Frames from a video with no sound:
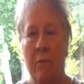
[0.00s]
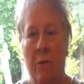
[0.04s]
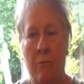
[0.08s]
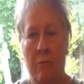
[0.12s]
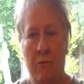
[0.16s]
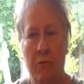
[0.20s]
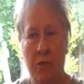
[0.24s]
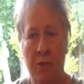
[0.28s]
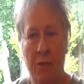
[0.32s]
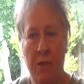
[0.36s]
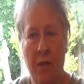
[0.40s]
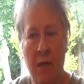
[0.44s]
It
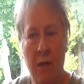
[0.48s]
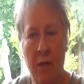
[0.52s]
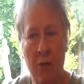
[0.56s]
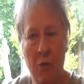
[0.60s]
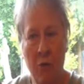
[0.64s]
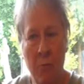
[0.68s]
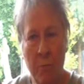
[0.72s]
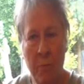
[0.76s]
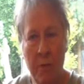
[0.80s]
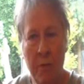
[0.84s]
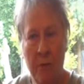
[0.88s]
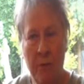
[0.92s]
was just a
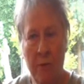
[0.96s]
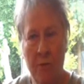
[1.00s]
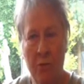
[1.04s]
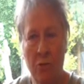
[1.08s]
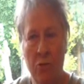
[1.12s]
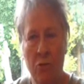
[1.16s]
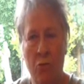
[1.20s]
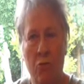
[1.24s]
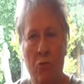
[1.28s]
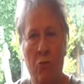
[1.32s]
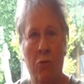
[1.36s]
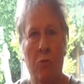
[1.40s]
little bit
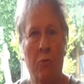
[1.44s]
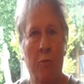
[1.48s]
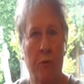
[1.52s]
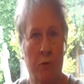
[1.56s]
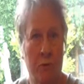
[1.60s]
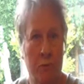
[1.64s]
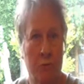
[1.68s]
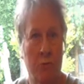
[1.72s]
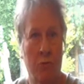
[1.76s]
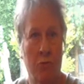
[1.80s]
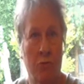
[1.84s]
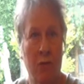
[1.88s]
sore,
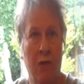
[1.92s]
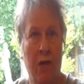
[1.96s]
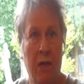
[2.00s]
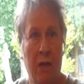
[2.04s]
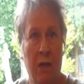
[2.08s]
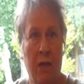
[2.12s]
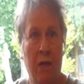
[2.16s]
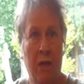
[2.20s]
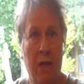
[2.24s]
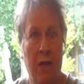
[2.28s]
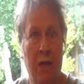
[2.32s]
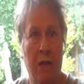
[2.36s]
which was
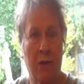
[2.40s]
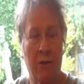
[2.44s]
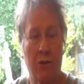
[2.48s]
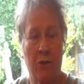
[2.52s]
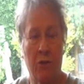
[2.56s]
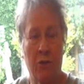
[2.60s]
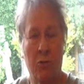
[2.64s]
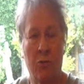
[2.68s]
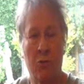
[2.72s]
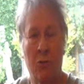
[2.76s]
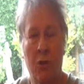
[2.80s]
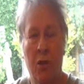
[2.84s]
only
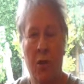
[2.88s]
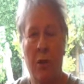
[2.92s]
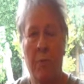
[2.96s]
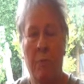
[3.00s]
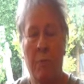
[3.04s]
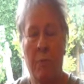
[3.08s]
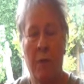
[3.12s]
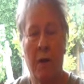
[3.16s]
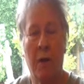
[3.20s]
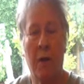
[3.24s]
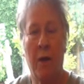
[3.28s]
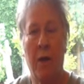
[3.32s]
natural,
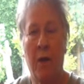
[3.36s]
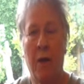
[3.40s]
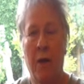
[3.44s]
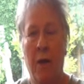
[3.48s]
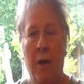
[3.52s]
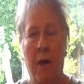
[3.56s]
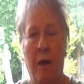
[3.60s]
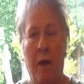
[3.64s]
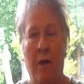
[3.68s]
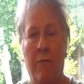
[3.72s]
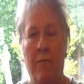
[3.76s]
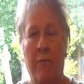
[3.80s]
but
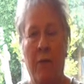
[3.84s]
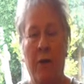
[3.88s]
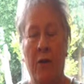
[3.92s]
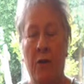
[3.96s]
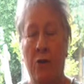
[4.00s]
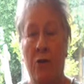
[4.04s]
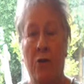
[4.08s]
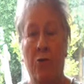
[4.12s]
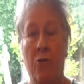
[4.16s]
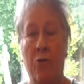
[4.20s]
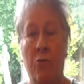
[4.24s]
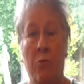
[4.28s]
I felt
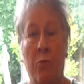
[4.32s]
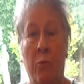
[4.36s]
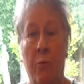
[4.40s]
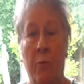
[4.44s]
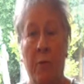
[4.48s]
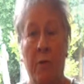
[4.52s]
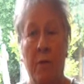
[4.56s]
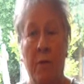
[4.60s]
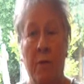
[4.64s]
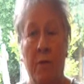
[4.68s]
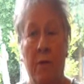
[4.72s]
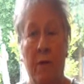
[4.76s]
like a new
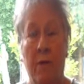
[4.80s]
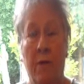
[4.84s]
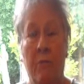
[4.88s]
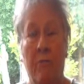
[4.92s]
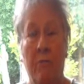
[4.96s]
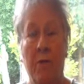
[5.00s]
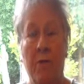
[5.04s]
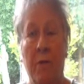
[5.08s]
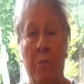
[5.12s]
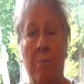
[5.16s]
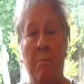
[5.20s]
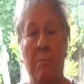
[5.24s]
woman.
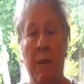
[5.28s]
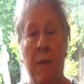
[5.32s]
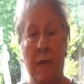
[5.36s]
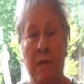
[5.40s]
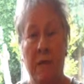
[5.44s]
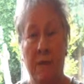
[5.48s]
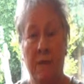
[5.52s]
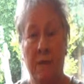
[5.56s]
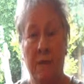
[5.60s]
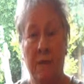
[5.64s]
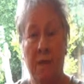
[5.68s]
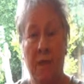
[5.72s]
It was
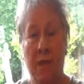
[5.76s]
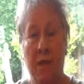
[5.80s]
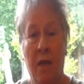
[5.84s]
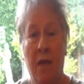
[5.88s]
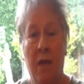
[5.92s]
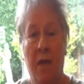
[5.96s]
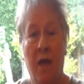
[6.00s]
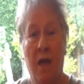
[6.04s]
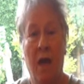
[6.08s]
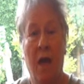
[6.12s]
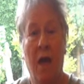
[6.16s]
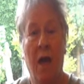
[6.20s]
amazing.
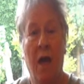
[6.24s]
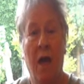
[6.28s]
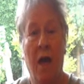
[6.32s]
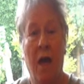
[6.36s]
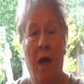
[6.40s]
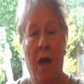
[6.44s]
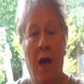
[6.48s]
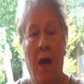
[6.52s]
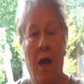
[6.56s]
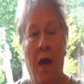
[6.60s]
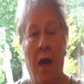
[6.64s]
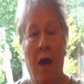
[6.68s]

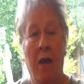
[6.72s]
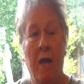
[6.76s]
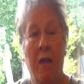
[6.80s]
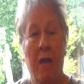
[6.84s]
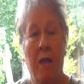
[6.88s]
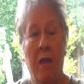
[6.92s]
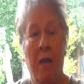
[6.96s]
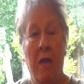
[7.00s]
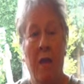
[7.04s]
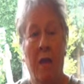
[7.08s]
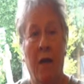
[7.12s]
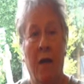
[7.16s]

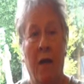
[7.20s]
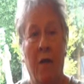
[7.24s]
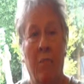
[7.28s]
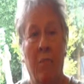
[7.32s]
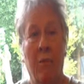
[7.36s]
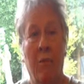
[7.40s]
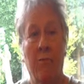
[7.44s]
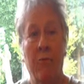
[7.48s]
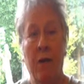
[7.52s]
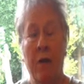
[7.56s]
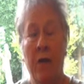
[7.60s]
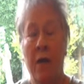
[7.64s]
And
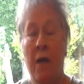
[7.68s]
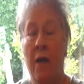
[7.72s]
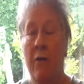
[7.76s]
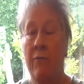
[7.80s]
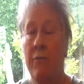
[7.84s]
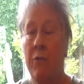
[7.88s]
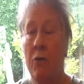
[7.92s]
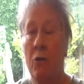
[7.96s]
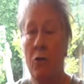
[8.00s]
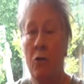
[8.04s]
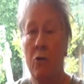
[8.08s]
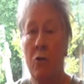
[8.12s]
I really
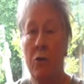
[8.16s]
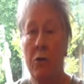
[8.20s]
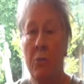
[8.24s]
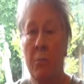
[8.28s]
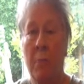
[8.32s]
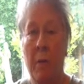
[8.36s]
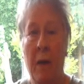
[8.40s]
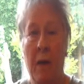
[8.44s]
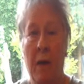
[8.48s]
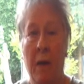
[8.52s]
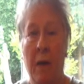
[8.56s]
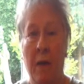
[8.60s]
haven't
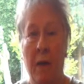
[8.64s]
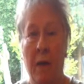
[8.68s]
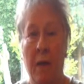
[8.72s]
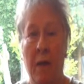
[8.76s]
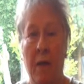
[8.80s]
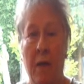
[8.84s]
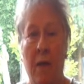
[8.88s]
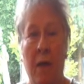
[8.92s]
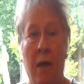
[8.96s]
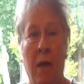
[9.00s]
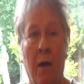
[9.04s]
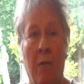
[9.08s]
looked back.
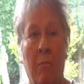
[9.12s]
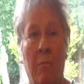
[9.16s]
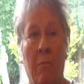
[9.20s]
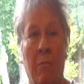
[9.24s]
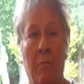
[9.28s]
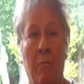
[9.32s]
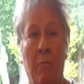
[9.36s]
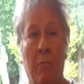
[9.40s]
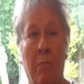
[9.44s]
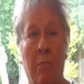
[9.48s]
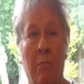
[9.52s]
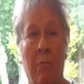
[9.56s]

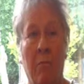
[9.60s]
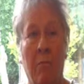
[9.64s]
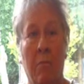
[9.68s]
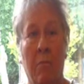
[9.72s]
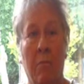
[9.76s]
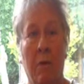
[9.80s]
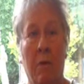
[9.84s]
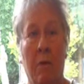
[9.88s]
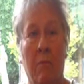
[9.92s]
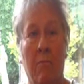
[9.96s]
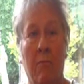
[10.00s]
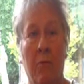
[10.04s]

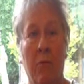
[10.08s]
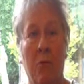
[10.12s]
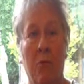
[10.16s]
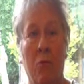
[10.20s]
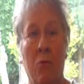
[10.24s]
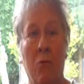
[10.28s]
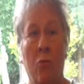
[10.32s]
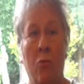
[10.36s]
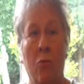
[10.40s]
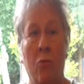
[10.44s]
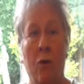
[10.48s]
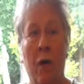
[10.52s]
I've had
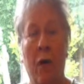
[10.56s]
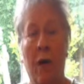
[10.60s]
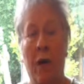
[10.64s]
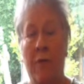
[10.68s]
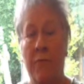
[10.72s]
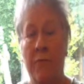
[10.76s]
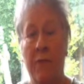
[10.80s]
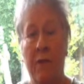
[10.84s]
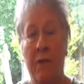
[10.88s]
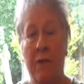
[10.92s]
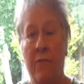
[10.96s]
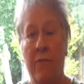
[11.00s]
no
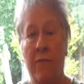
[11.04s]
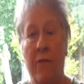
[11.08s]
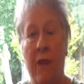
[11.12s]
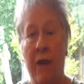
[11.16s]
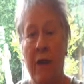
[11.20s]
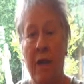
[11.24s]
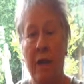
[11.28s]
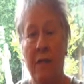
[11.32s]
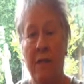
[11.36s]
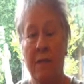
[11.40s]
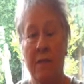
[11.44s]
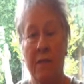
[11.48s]
after
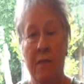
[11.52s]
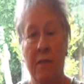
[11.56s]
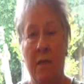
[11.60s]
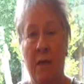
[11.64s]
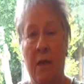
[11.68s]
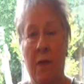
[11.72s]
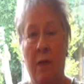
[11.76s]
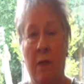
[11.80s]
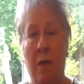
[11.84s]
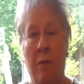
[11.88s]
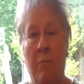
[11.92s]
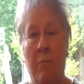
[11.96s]
effects,
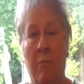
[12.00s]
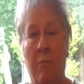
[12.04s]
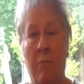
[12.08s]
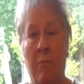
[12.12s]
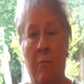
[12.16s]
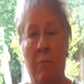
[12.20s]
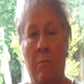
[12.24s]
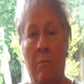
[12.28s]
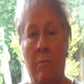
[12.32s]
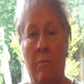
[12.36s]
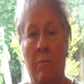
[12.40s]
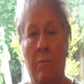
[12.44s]

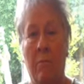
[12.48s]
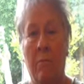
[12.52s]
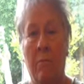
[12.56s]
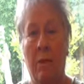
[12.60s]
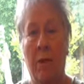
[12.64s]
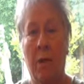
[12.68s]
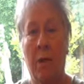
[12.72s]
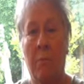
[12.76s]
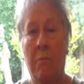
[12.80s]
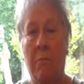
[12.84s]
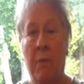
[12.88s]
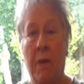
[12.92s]
and
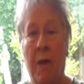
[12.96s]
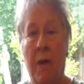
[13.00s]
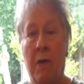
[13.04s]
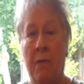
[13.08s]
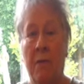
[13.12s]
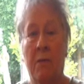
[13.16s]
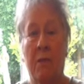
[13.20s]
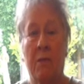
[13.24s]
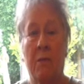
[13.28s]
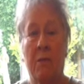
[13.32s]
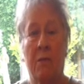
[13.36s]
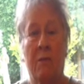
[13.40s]
I
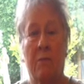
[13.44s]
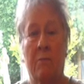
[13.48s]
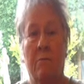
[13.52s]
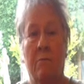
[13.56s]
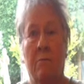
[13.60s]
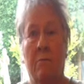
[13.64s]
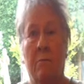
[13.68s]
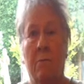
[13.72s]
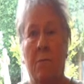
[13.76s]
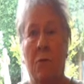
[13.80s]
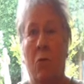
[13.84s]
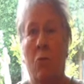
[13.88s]
practiced
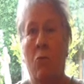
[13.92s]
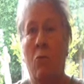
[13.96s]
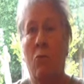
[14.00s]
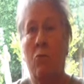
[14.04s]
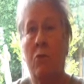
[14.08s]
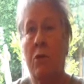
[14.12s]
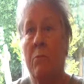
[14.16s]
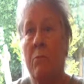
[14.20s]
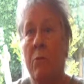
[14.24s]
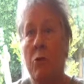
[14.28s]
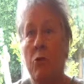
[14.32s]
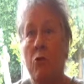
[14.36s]

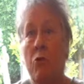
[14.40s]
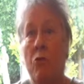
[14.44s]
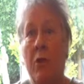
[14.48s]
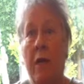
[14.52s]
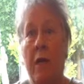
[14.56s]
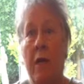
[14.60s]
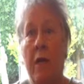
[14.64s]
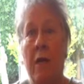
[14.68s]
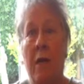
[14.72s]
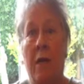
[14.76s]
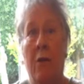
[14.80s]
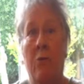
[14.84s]
holding my
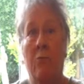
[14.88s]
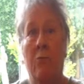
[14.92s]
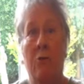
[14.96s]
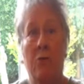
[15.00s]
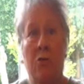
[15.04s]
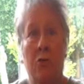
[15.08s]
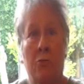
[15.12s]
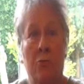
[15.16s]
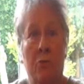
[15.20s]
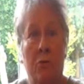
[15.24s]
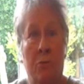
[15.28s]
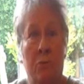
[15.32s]
urine in,
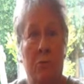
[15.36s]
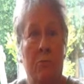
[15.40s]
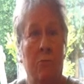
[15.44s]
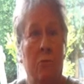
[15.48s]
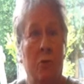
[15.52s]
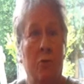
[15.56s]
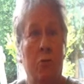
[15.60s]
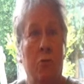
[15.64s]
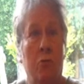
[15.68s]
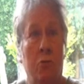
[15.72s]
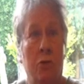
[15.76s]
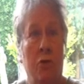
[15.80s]
which I was
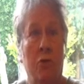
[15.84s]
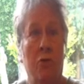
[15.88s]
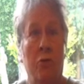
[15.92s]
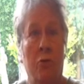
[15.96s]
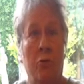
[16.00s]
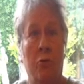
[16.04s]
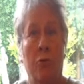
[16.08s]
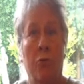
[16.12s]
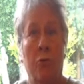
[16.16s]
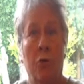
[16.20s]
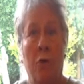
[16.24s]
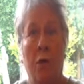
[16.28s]
told to
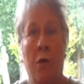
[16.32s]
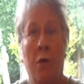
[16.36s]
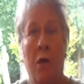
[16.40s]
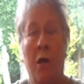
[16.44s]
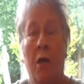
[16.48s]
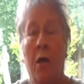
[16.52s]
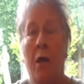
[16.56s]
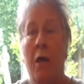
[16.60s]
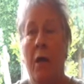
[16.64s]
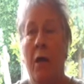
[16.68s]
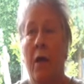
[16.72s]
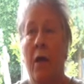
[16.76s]
do.
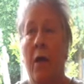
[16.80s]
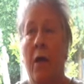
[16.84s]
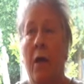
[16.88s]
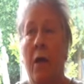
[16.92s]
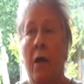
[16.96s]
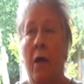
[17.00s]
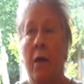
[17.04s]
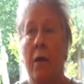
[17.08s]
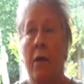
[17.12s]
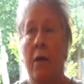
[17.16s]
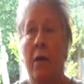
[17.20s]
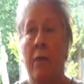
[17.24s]

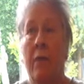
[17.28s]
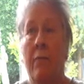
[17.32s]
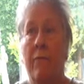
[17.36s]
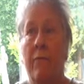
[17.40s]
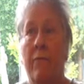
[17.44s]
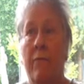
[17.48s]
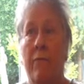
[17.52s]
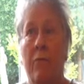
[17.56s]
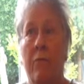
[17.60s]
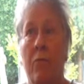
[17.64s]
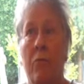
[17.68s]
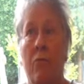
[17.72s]
And
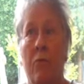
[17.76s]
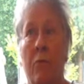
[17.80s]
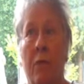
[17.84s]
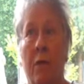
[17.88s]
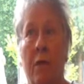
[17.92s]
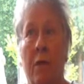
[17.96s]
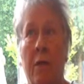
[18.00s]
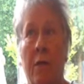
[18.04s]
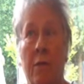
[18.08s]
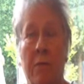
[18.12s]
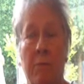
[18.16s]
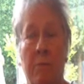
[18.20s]
you know,
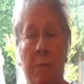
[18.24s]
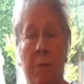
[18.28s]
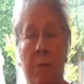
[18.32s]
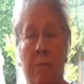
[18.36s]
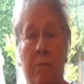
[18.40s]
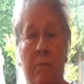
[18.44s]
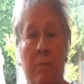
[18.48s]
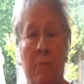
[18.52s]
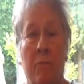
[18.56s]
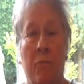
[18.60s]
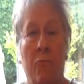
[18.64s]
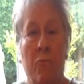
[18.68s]
it's
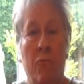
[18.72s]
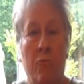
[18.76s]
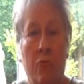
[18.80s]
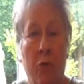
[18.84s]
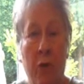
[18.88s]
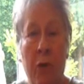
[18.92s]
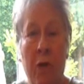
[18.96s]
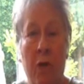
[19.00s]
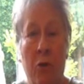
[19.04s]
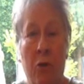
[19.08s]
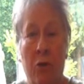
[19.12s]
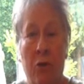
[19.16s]
been
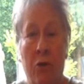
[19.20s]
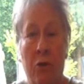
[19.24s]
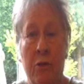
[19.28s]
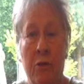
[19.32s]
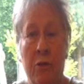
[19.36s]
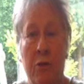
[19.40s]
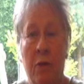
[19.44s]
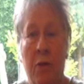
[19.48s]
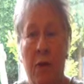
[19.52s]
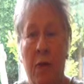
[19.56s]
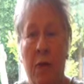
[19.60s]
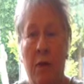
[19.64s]
really
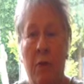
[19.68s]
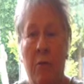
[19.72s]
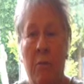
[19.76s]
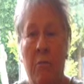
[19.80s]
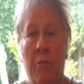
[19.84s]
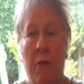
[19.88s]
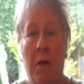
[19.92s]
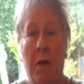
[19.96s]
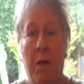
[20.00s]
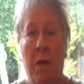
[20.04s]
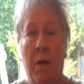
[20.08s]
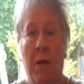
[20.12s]
good.
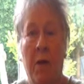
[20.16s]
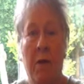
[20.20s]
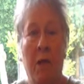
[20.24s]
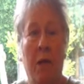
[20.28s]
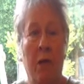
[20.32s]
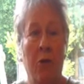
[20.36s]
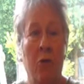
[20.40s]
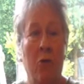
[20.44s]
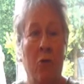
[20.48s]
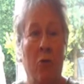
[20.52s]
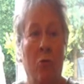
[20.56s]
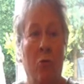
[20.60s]
But I
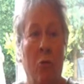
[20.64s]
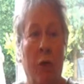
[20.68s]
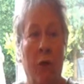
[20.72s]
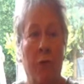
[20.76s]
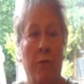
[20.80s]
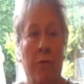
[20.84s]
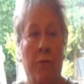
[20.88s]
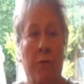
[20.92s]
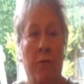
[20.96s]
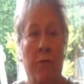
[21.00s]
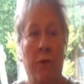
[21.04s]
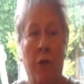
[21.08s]
now go
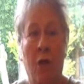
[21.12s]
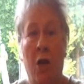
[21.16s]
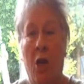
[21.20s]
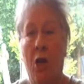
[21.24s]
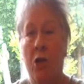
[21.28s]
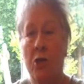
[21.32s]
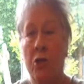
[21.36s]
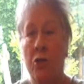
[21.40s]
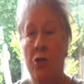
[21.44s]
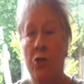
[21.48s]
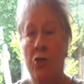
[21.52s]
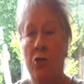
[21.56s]
out for
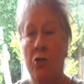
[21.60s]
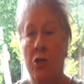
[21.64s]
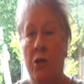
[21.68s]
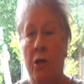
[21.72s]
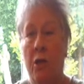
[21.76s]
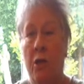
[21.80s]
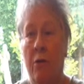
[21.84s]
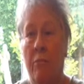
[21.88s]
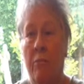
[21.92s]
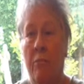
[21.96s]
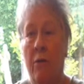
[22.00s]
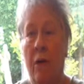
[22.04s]
lunch,
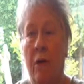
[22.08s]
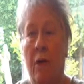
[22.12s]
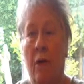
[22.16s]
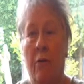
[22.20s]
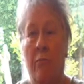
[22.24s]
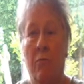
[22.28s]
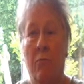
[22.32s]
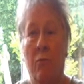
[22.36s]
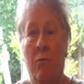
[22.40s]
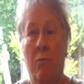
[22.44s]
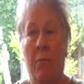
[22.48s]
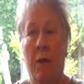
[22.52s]
and
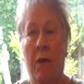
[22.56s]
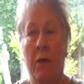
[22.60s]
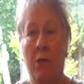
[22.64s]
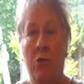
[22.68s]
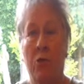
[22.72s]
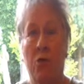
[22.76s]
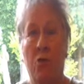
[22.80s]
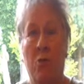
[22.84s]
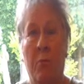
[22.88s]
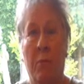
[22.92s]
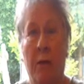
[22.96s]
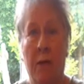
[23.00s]
I've
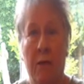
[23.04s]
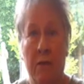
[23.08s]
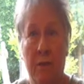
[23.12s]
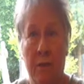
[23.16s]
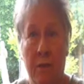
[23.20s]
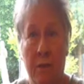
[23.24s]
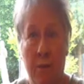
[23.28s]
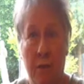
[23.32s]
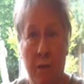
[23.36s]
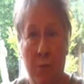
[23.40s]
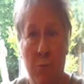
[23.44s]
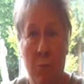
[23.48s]
managed to go back
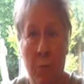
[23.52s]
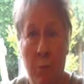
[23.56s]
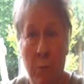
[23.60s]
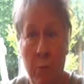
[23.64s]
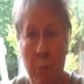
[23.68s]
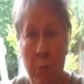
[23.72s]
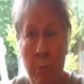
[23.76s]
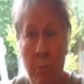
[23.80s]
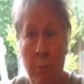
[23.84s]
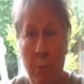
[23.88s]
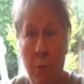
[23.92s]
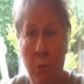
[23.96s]
to the
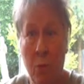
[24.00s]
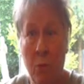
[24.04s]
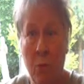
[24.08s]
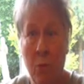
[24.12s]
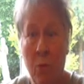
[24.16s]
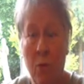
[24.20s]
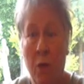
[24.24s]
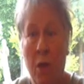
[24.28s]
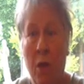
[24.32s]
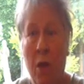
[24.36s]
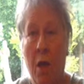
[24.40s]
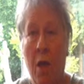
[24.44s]
swimming
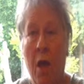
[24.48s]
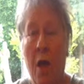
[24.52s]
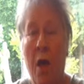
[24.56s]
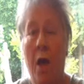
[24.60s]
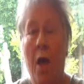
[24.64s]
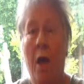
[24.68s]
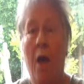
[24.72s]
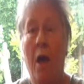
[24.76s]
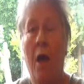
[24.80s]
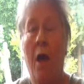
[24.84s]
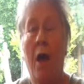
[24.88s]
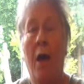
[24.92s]
pool
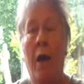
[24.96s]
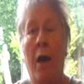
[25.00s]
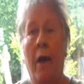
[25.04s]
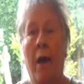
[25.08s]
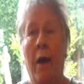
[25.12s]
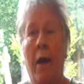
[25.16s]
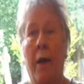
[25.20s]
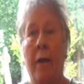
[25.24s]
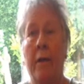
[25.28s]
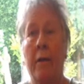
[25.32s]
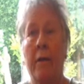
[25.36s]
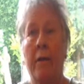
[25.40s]

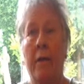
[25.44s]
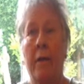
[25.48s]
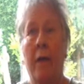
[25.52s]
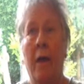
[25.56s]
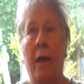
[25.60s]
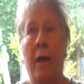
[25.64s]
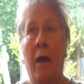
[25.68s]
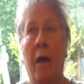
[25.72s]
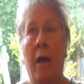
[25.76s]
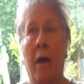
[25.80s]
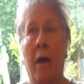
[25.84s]
and